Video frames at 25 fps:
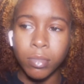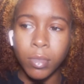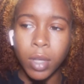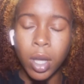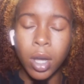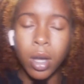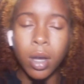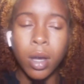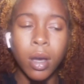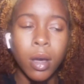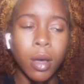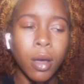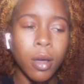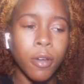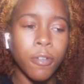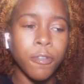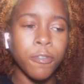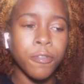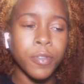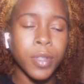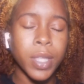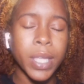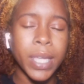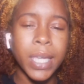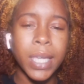
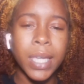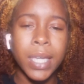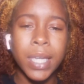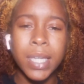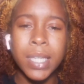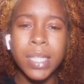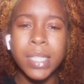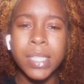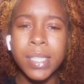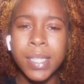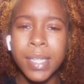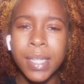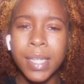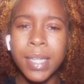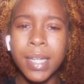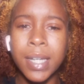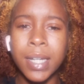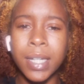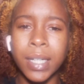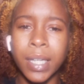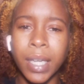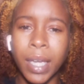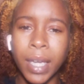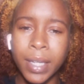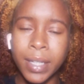of is he a
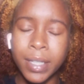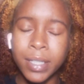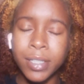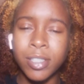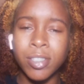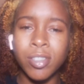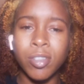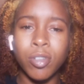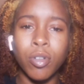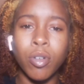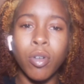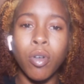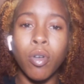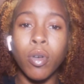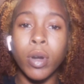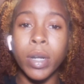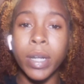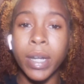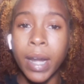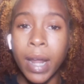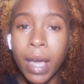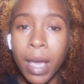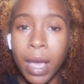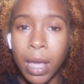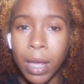gangster or
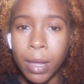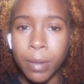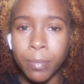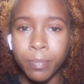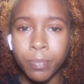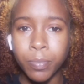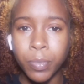not?